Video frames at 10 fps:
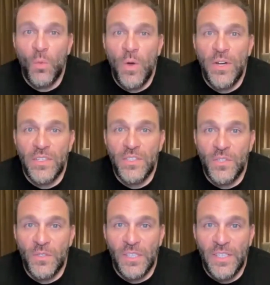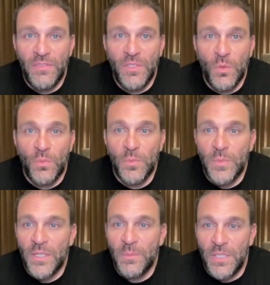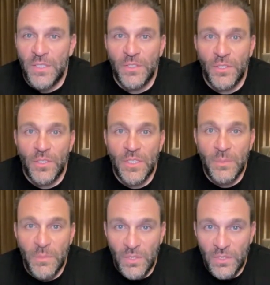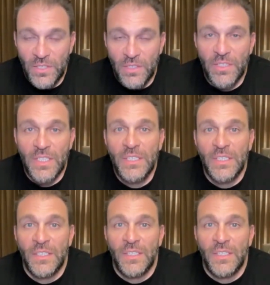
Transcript: So where does your life go from there, Peter? You're in the military.